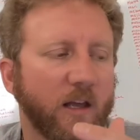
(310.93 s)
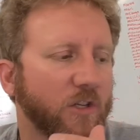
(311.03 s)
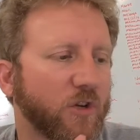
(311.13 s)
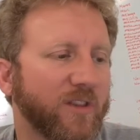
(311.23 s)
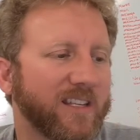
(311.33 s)

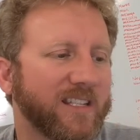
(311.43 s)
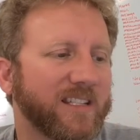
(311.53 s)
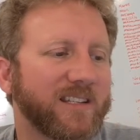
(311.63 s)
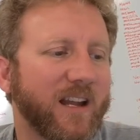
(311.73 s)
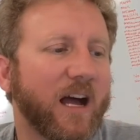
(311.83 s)
So this
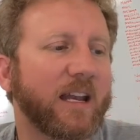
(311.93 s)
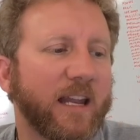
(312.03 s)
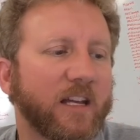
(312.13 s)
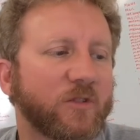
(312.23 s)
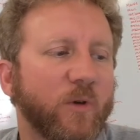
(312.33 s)
is not
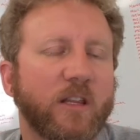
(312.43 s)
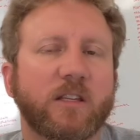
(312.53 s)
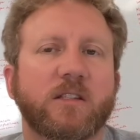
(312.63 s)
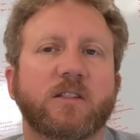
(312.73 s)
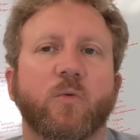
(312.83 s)
next week.
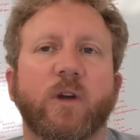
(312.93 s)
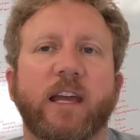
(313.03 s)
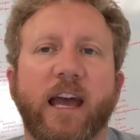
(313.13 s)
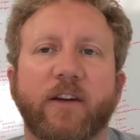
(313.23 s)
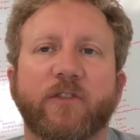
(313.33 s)
This is the
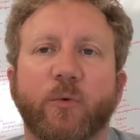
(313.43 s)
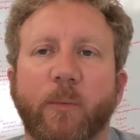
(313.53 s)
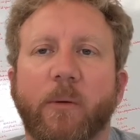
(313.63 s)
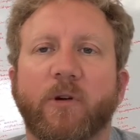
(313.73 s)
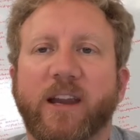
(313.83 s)
week after.
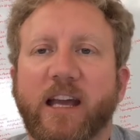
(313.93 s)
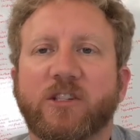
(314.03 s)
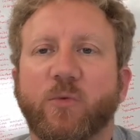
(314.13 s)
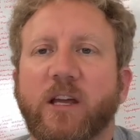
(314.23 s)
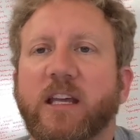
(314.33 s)
Remember,
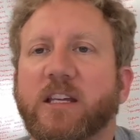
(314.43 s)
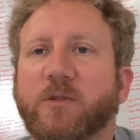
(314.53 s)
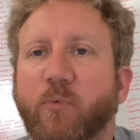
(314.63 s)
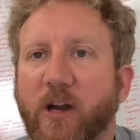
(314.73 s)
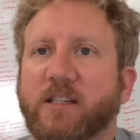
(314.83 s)
next week
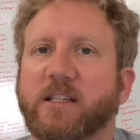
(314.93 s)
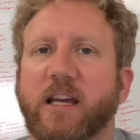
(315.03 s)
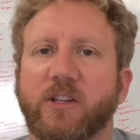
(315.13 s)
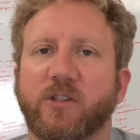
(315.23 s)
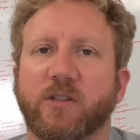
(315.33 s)
is
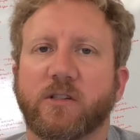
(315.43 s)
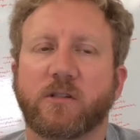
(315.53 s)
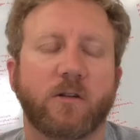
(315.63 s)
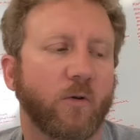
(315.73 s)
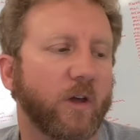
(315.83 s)

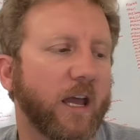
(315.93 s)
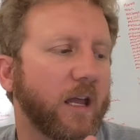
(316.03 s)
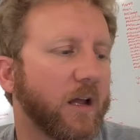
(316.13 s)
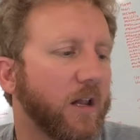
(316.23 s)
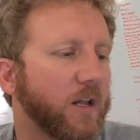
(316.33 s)
presentations.
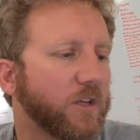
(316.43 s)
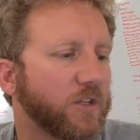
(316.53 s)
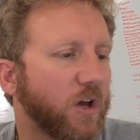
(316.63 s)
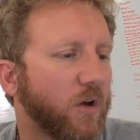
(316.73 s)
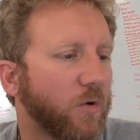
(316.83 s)
Okay.
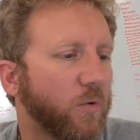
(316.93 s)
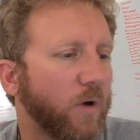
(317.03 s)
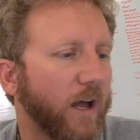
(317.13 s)
So